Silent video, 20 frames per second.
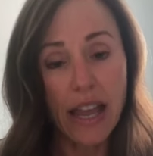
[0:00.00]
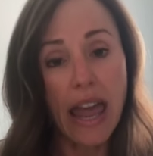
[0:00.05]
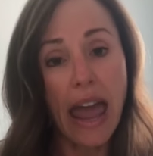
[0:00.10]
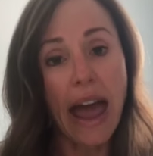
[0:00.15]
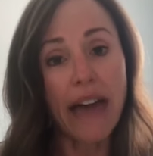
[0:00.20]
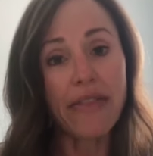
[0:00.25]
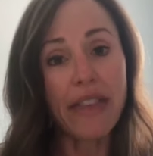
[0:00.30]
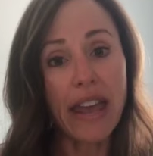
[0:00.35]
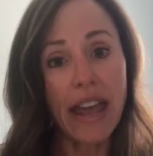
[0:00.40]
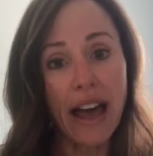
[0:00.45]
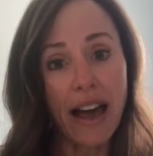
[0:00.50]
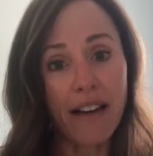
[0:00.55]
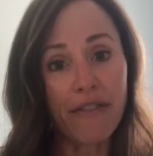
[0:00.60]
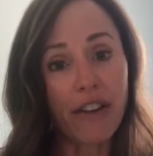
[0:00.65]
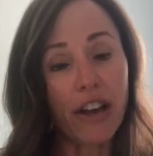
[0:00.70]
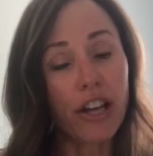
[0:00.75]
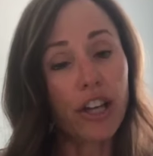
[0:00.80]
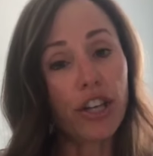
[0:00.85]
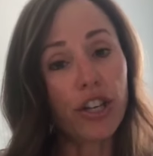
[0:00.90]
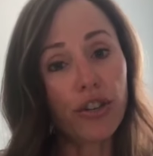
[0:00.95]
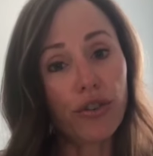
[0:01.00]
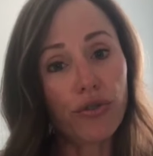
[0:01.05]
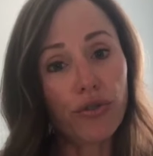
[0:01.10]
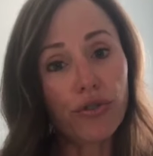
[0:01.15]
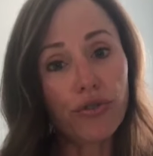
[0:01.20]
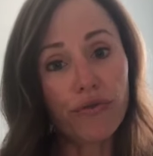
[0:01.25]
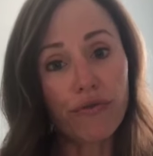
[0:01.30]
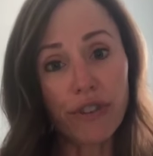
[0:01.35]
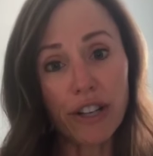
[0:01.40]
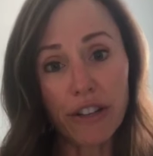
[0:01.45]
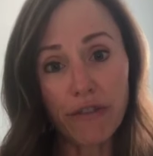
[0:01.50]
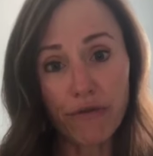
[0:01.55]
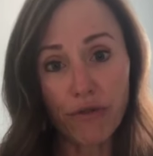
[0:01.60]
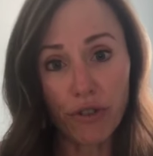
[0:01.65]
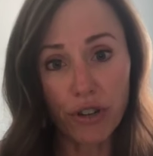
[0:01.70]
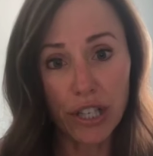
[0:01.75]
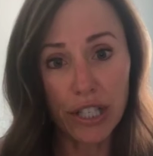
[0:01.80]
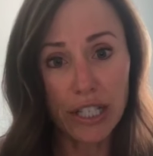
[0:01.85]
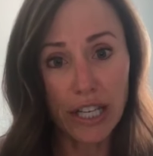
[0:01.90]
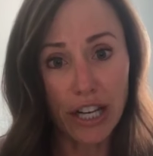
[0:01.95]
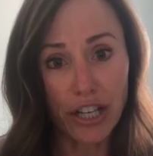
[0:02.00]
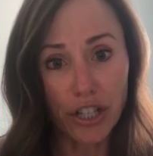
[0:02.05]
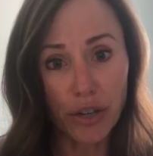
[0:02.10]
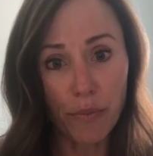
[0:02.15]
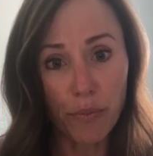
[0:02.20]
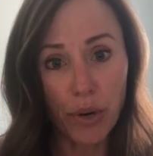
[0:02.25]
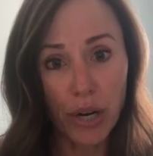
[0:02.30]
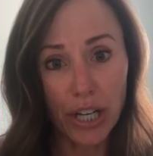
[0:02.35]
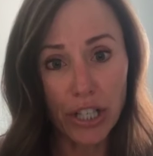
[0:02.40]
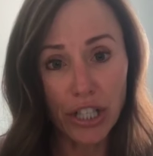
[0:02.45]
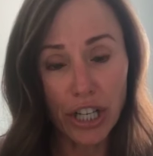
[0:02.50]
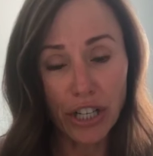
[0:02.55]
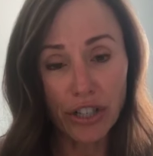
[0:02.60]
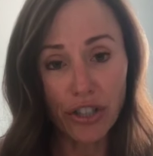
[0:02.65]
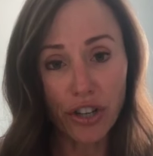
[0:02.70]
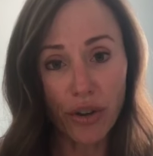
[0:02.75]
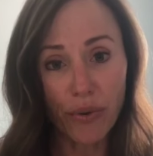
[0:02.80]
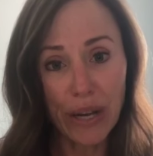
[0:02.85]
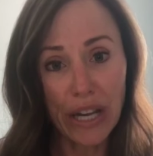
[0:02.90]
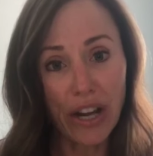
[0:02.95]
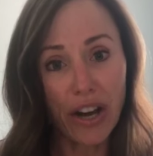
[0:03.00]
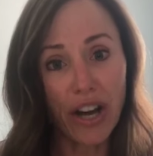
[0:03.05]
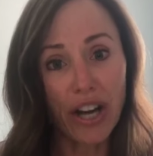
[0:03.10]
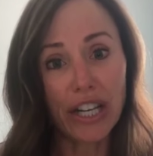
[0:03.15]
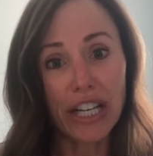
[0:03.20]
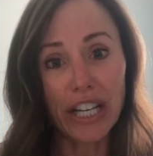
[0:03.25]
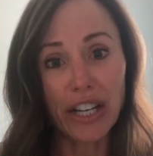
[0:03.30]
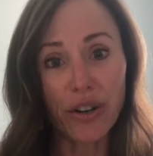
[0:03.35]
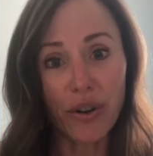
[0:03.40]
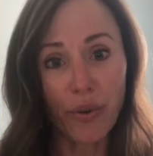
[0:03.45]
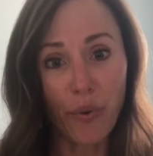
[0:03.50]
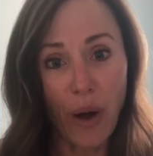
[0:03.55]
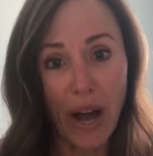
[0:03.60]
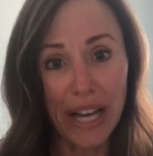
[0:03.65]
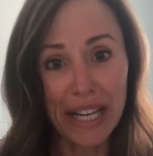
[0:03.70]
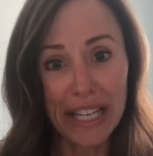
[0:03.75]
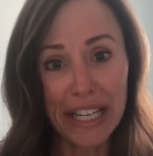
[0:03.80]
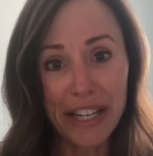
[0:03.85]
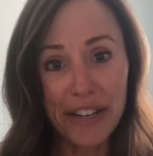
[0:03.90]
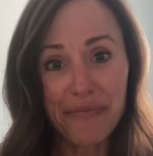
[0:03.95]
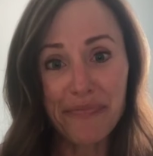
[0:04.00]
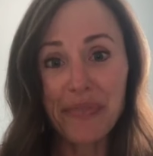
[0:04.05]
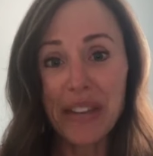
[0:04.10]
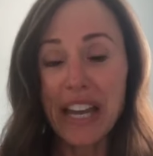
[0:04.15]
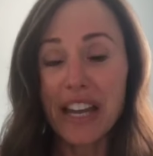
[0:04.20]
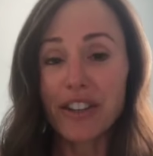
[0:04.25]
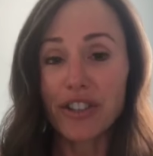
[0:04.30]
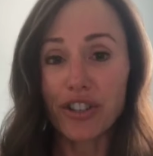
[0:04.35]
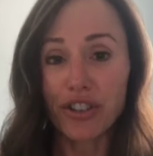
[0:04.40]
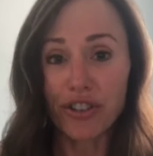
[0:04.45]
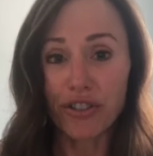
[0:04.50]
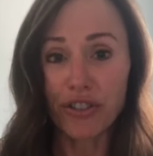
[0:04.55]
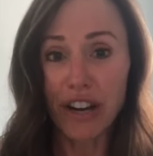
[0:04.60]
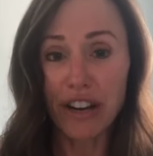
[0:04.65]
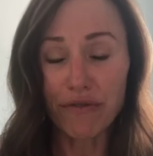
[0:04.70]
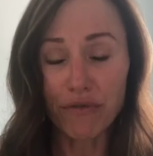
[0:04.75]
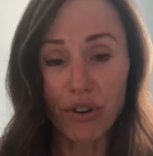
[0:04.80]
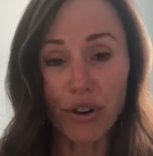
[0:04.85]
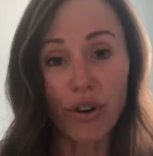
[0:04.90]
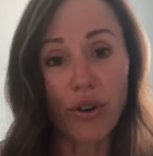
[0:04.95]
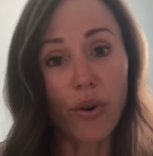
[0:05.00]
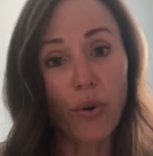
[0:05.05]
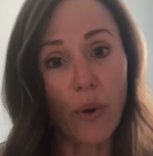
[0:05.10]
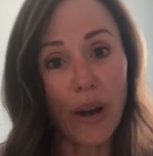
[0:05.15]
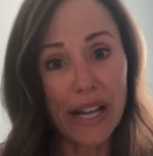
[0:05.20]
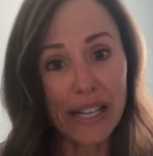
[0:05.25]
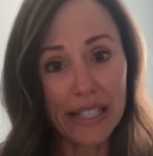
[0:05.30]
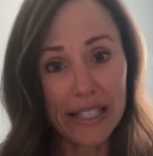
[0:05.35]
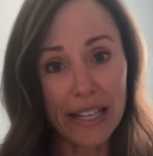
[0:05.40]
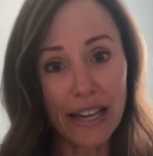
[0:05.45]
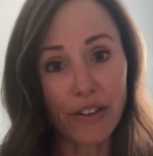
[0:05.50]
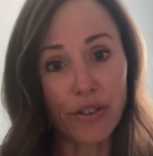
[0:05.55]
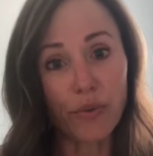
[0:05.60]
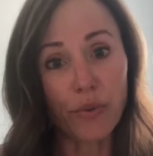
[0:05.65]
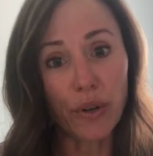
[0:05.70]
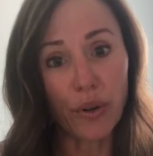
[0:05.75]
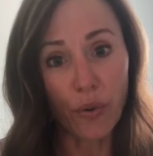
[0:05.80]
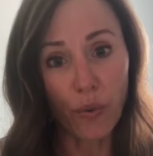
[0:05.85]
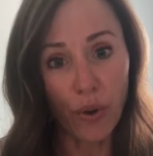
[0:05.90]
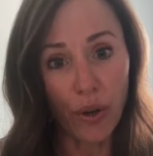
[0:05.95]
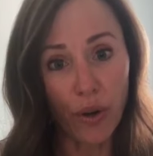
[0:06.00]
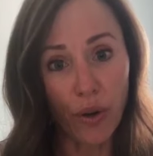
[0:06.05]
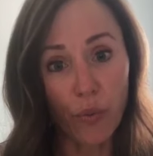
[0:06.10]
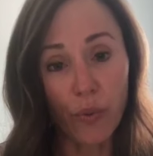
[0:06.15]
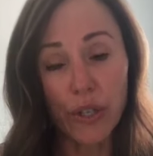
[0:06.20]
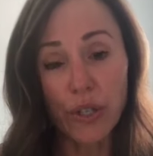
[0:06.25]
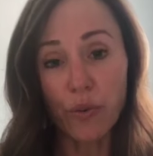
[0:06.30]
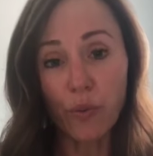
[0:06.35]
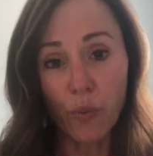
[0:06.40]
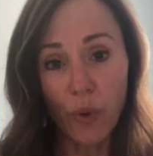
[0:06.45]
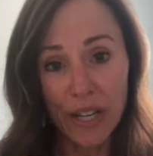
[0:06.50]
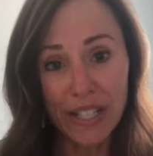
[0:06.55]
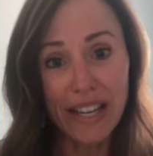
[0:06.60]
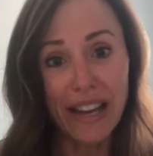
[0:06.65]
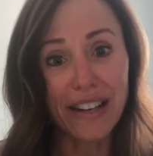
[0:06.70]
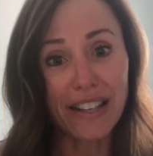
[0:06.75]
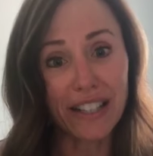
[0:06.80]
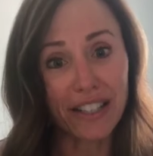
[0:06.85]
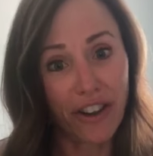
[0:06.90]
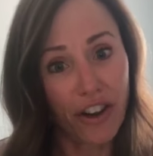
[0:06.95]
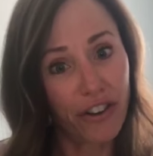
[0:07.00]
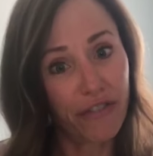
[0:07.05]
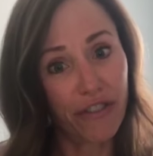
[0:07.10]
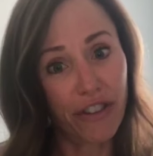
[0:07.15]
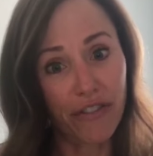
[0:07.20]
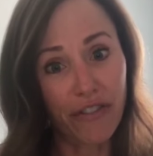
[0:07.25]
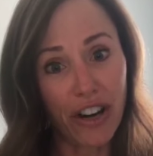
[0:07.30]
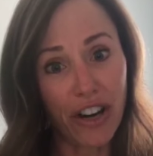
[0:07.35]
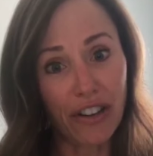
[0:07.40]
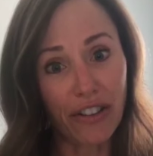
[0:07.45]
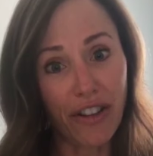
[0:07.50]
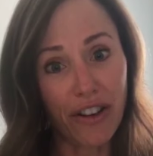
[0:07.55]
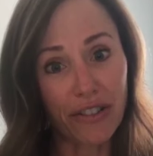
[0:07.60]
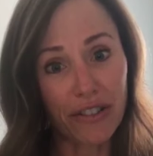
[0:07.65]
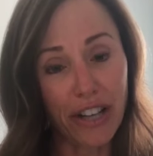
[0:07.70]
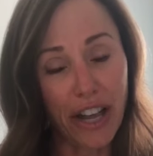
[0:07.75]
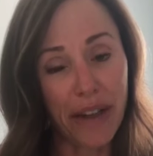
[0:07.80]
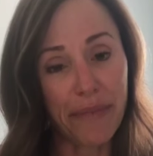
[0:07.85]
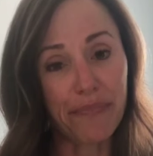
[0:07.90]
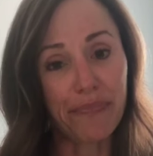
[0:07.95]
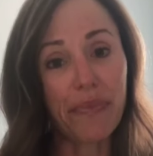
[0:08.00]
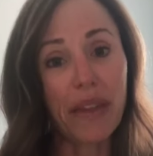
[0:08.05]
And they have a huge reforestation project going on in Hawaii to create Royal Hawaiian sandalwood oil, which was out of stock for a very long time.